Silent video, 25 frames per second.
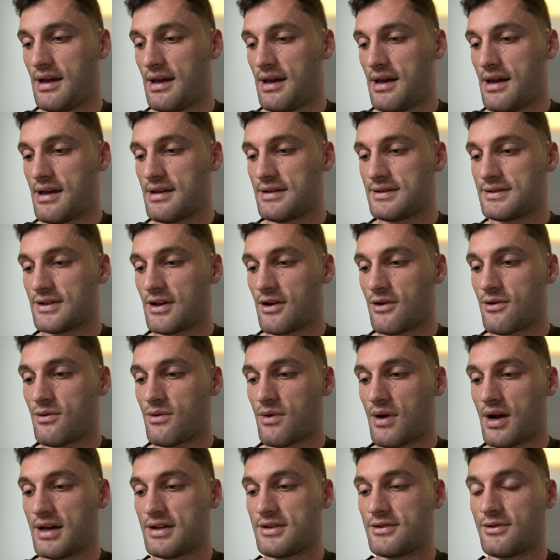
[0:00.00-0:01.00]
so
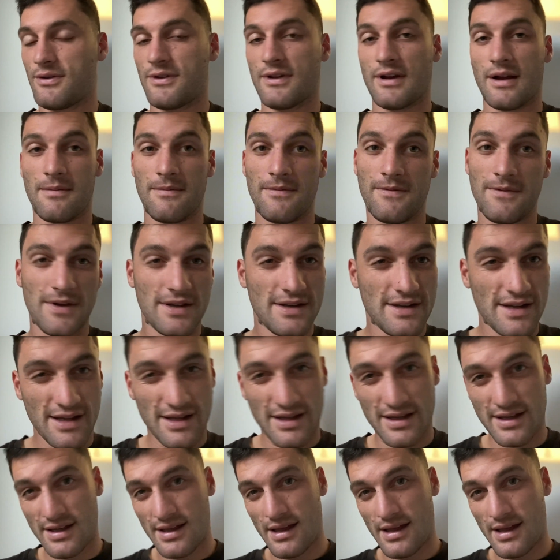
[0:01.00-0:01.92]
I do think I'm fitter.